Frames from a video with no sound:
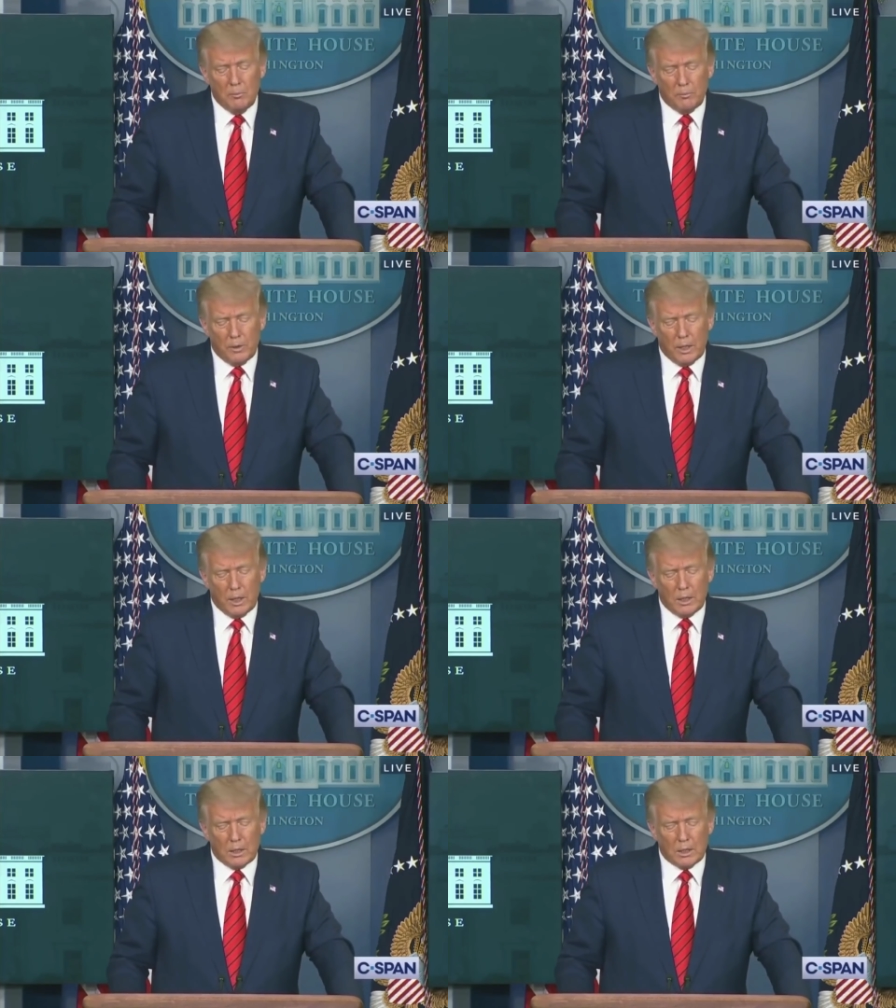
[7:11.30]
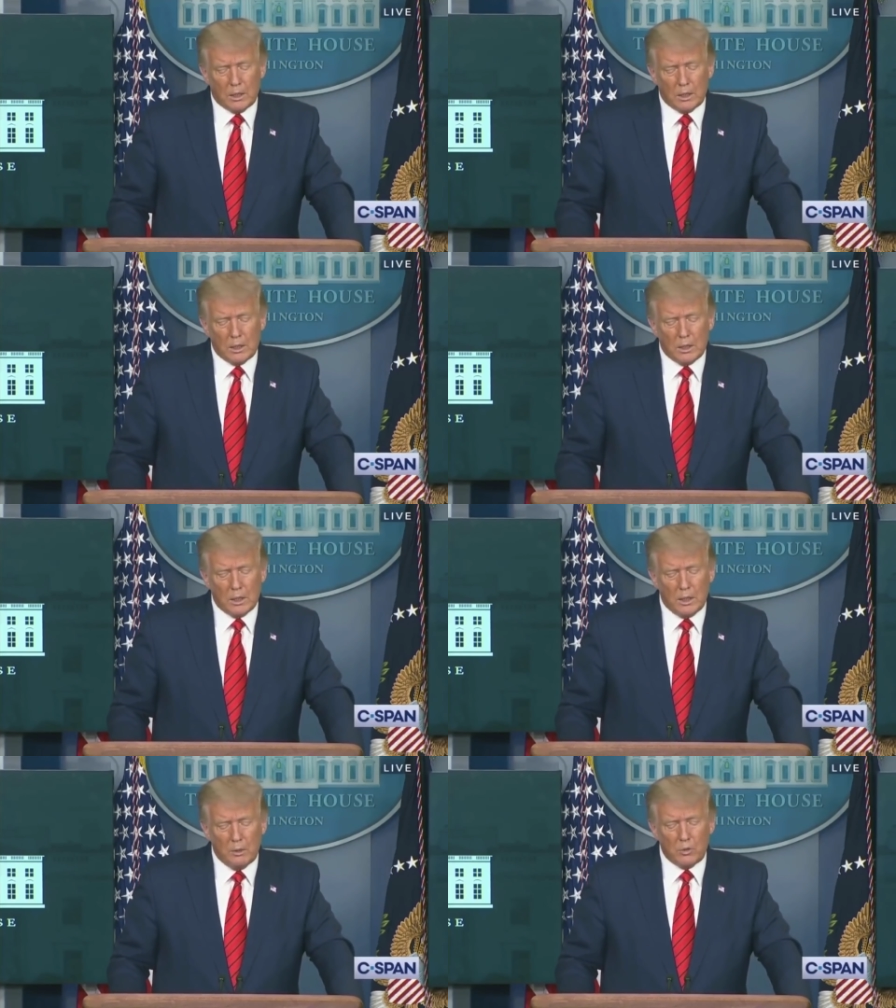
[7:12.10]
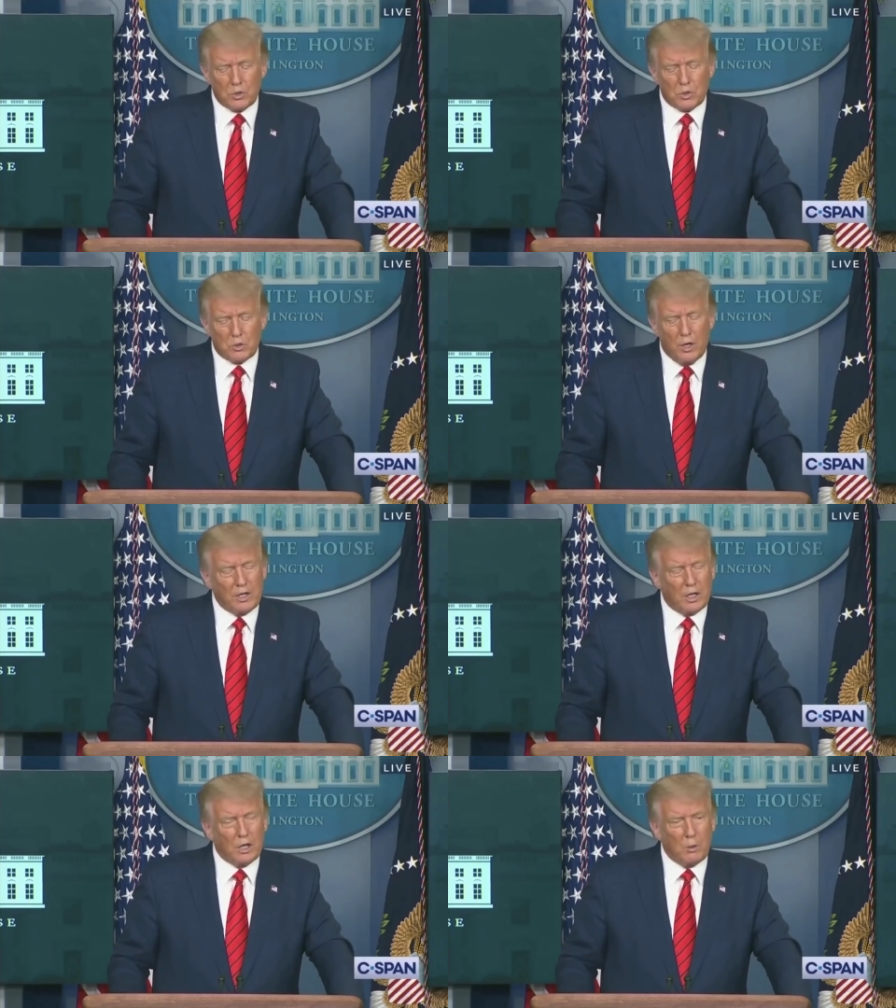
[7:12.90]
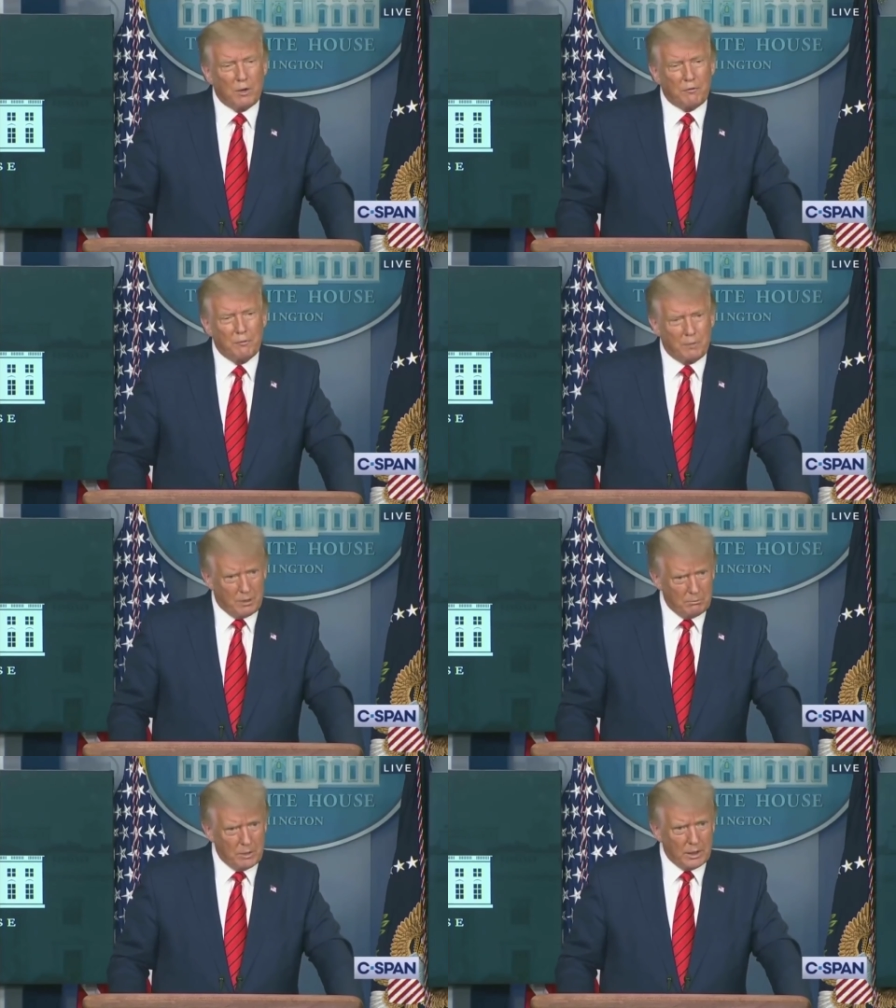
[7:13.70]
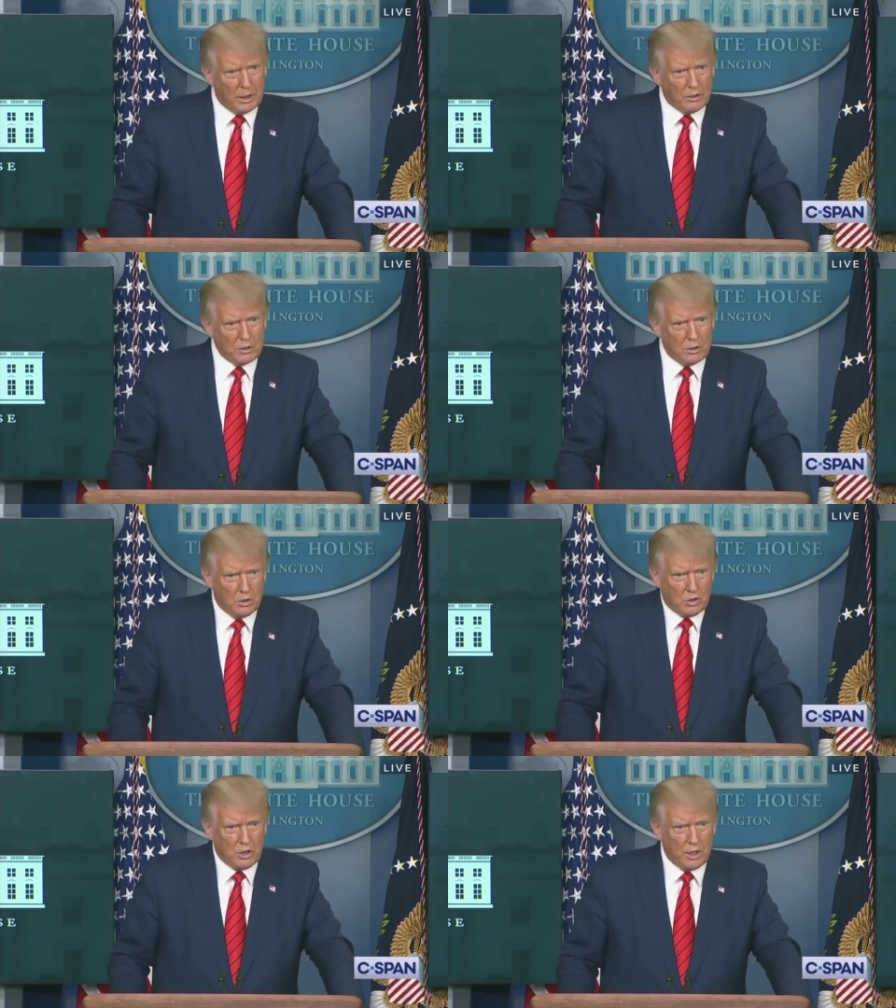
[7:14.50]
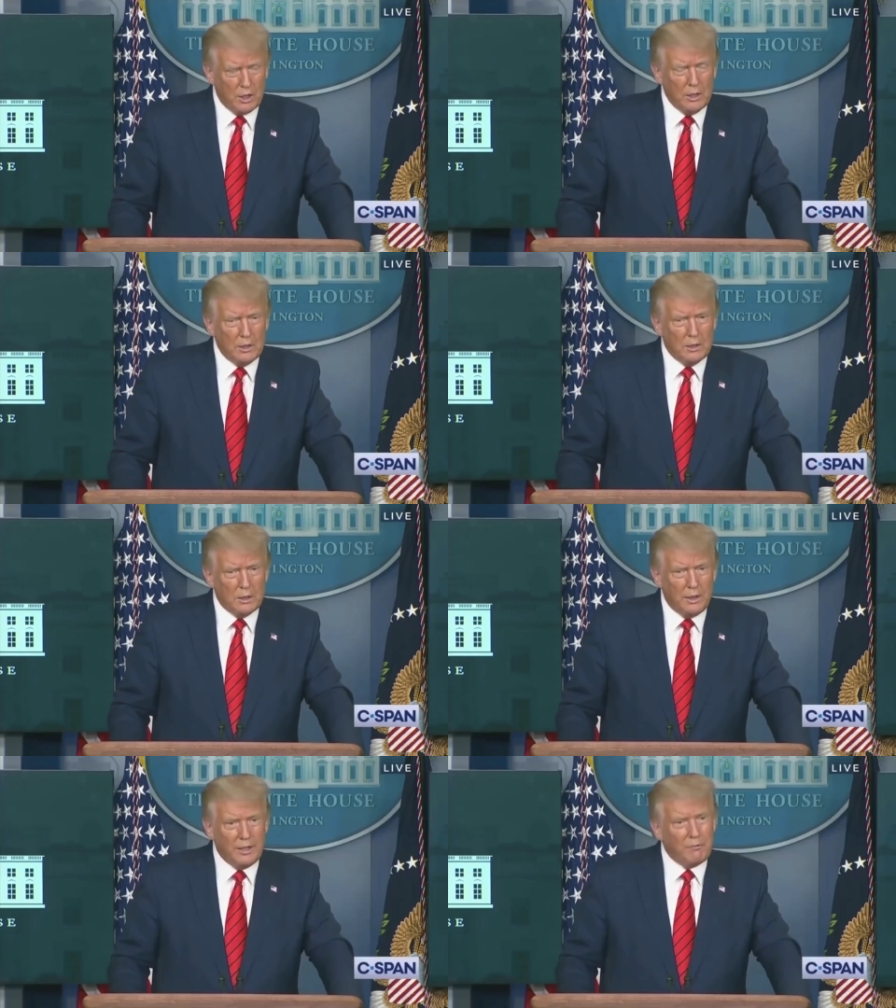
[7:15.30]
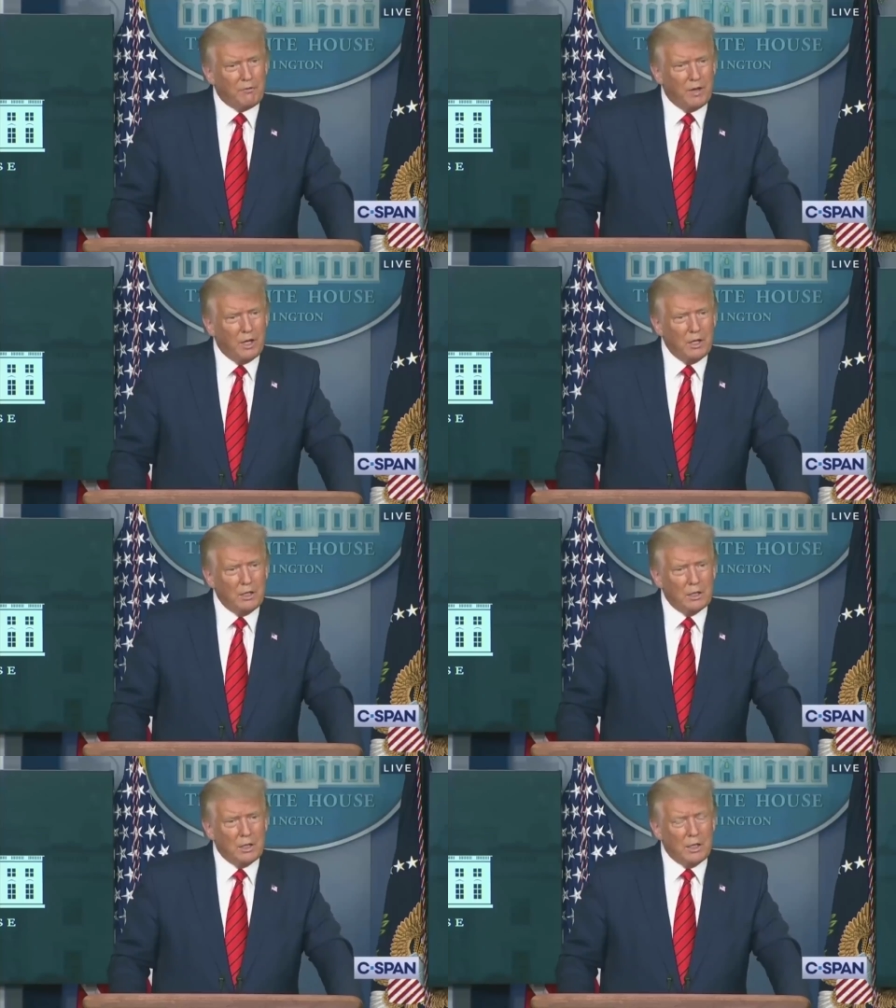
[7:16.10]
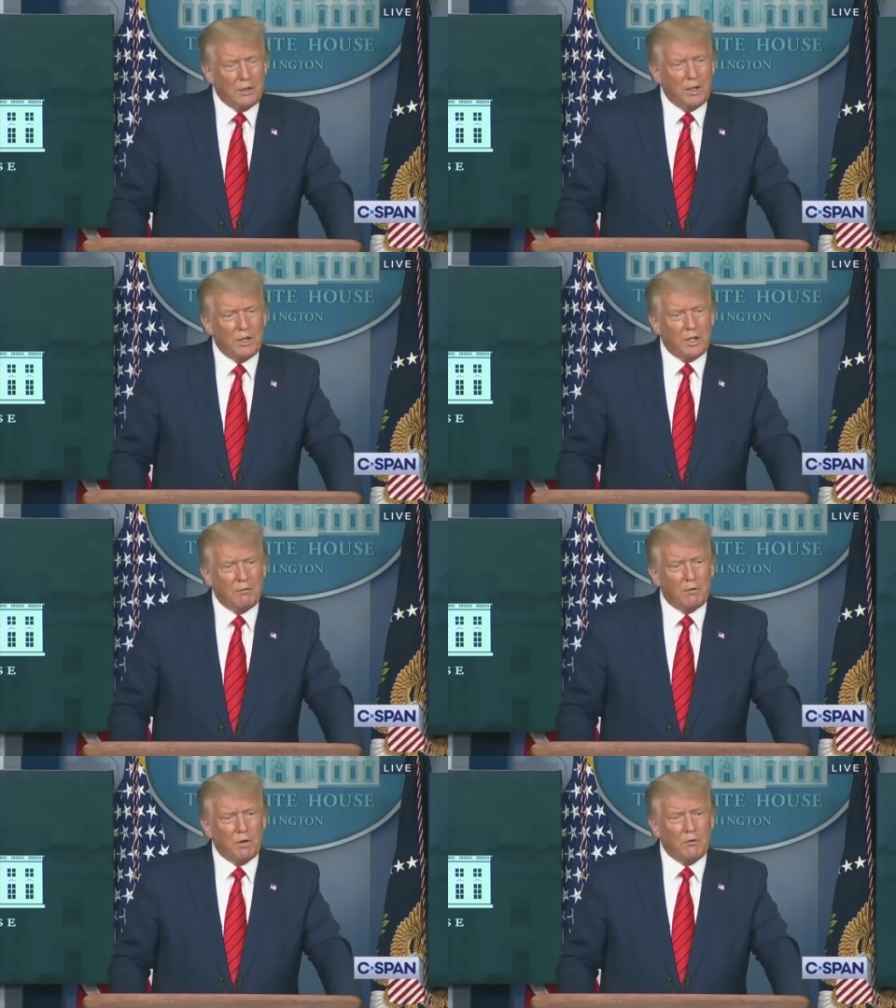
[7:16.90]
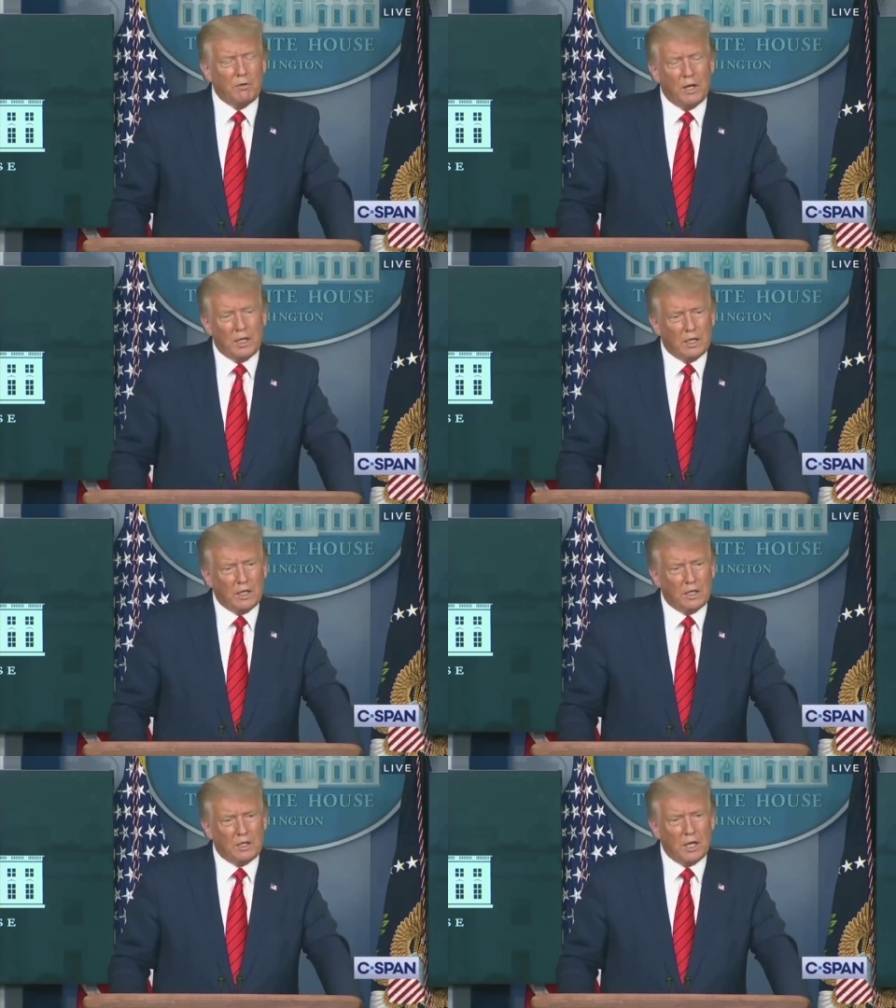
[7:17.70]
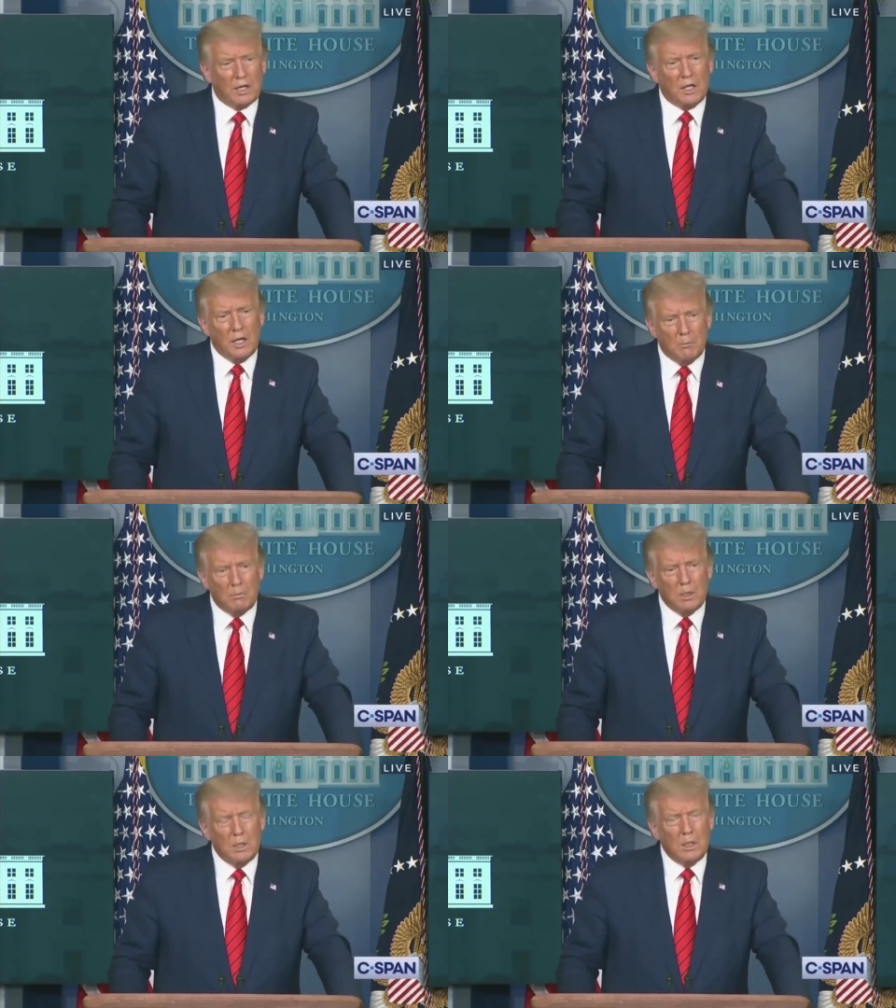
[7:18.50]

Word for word: and uh, he was trying to get away from them, I guess, it looks like and he fell, and then they very violently attacked him.